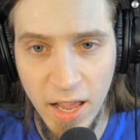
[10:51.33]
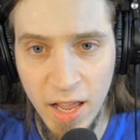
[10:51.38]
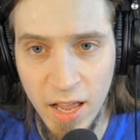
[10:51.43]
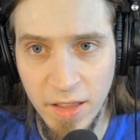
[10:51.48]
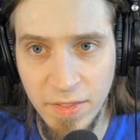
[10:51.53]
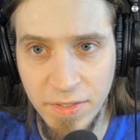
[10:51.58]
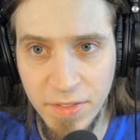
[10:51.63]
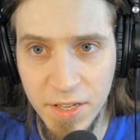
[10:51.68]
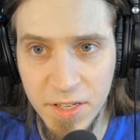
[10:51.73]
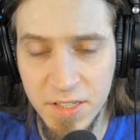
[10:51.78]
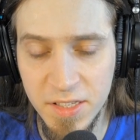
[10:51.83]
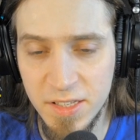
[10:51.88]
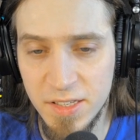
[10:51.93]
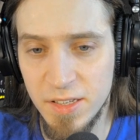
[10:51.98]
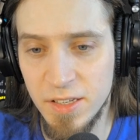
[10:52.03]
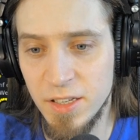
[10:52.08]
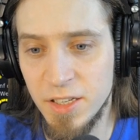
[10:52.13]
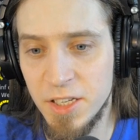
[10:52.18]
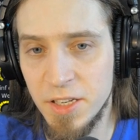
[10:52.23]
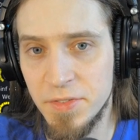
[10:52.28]
and
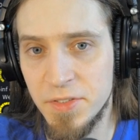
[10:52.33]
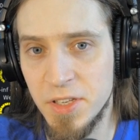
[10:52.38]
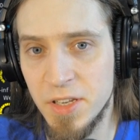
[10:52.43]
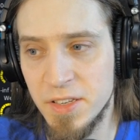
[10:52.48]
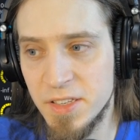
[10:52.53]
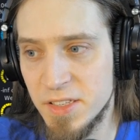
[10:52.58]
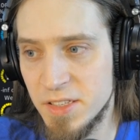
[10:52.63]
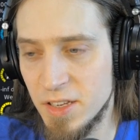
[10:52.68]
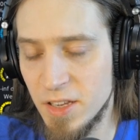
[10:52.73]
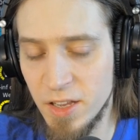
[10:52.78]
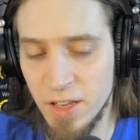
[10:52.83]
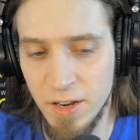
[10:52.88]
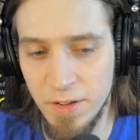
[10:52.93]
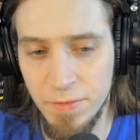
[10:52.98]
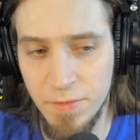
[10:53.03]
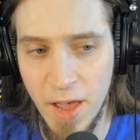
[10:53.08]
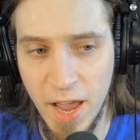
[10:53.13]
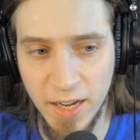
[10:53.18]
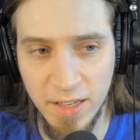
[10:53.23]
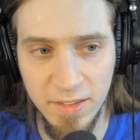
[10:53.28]
this gives us an
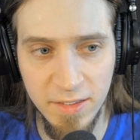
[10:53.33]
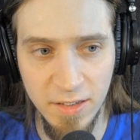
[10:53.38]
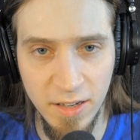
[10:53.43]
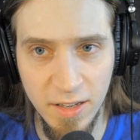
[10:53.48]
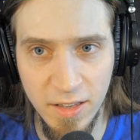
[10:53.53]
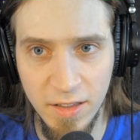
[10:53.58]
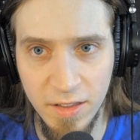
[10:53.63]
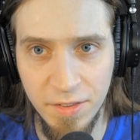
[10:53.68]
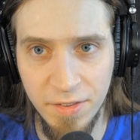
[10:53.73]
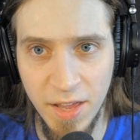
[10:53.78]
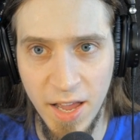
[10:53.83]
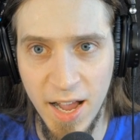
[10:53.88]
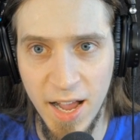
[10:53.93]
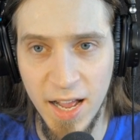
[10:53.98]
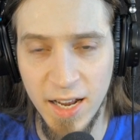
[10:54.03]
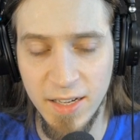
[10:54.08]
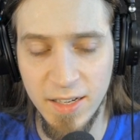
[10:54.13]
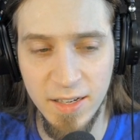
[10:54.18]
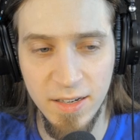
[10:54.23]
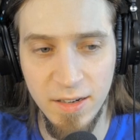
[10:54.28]
effect
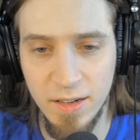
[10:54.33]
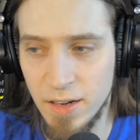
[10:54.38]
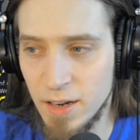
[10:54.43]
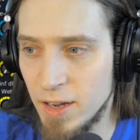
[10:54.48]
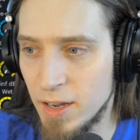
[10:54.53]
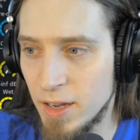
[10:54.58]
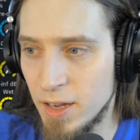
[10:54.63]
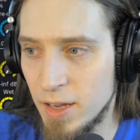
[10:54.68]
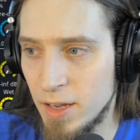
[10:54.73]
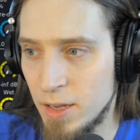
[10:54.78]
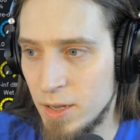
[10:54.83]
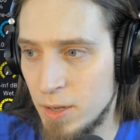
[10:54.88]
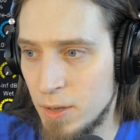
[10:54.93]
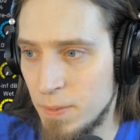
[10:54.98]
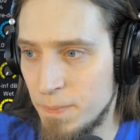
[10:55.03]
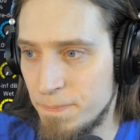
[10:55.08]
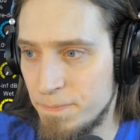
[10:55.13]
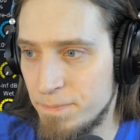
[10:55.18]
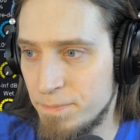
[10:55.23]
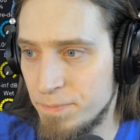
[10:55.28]
that
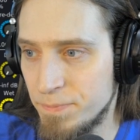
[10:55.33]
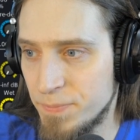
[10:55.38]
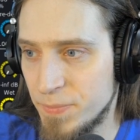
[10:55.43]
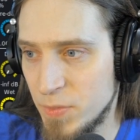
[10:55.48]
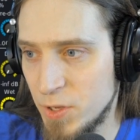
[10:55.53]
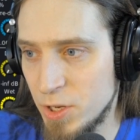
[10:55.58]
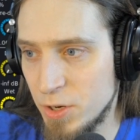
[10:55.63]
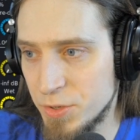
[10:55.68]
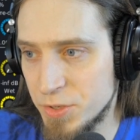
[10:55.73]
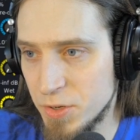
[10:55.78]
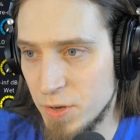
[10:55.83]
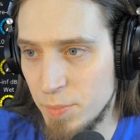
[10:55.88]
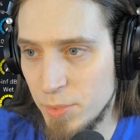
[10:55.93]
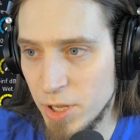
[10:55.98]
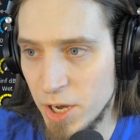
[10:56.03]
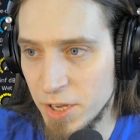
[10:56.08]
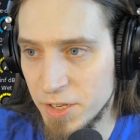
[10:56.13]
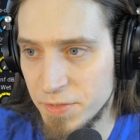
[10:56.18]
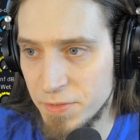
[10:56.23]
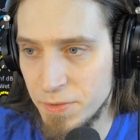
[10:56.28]
we can also
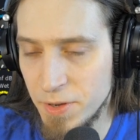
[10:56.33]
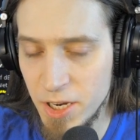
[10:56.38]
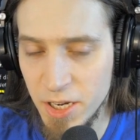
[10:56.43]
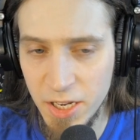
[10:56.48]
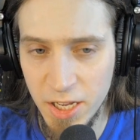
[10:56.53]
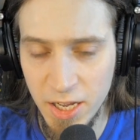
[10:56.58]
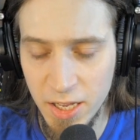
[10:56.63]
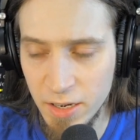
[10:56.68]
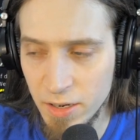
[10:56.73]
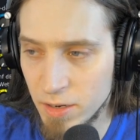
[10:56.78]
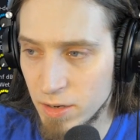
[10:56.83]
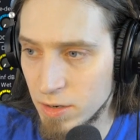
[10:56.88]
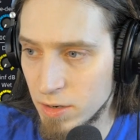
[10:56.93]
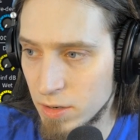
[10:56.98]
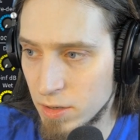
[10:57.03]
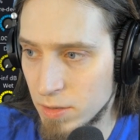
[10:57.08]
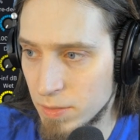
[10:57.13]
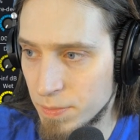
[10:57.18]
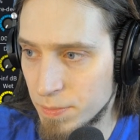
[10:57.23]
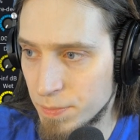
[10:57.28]
apply a fade in.
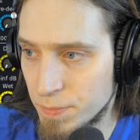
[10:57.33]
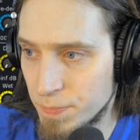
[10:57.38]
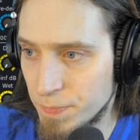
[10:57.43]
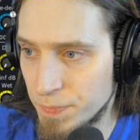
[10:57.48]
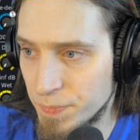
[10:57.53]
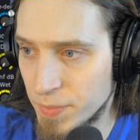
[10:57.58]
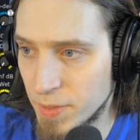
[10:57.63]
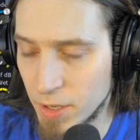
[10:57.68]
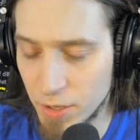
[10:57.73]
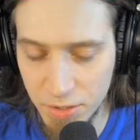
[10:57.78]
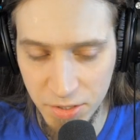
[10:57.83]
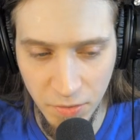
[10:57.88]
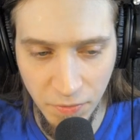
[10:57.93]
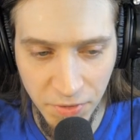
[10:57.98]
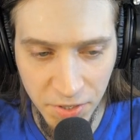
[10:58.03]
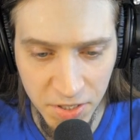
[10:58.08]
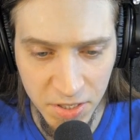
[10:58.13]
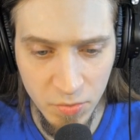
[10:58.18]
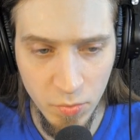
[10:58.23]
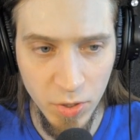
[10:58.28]
So
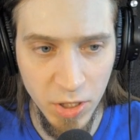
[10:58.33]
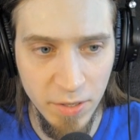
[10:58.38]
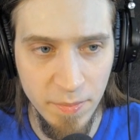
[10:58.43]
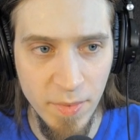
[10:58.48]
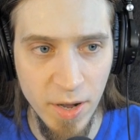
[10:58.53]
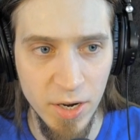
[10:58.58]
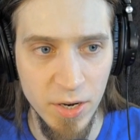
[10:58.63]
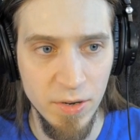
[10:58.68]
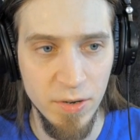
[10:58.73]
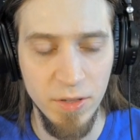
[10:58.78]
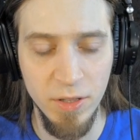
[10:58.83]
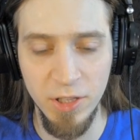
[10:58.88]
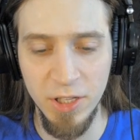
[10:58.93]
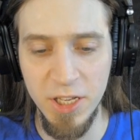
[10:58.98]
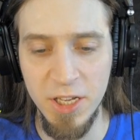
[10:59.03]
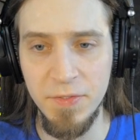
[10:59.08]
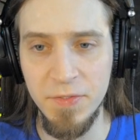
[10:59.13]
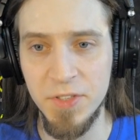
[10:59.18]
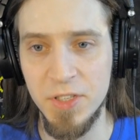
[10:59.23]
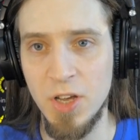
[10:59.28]
this really
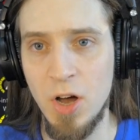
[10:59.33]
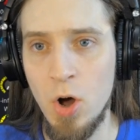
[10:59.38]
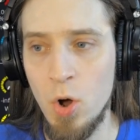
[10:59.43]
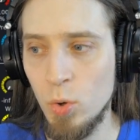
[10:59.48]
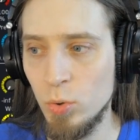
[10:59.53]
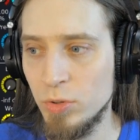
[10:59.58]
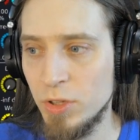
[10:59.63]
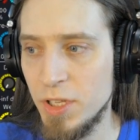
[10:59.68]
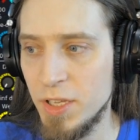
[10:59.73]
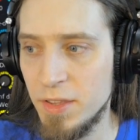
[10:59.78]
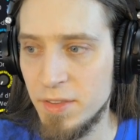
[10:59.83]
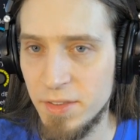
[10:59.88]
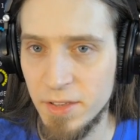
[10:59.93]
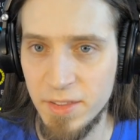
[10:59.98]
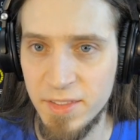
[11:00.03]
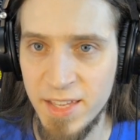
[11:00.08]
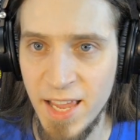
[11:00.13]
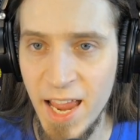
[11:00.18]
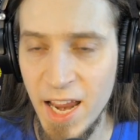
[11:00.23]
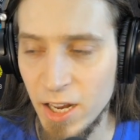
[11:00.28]
leaves only
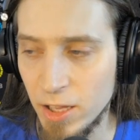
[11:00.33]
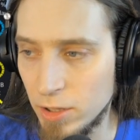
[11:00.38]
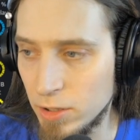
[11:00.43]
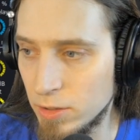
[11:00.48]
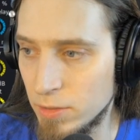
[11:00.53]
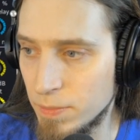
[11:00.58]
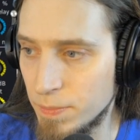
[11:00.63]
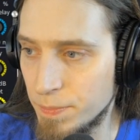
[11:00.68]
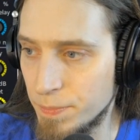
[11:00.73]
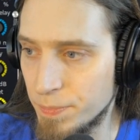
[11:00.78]
the tail.